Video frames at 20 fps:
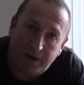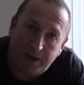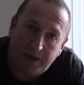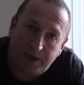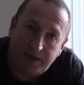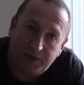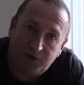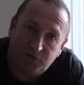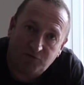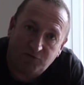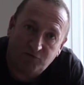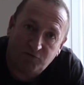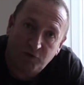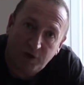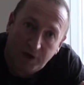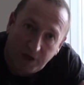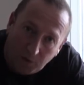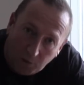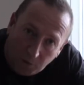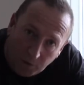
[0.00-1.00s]
is
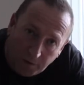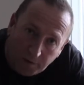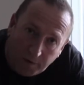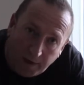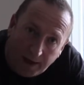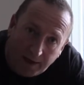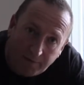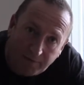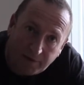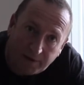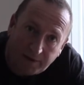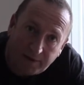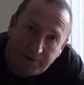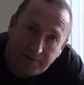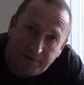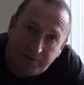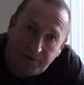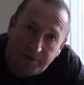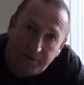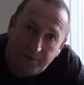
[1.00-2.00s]
really worth having
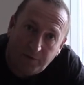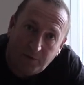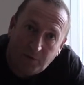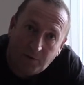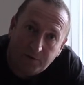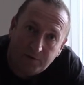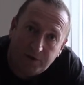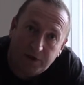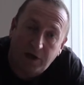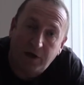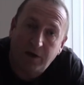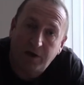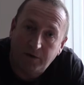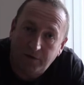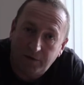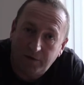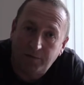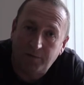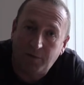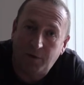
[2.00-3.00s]
if you want to
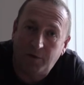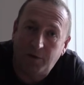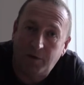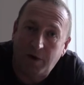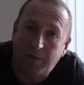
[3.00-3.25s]
learn more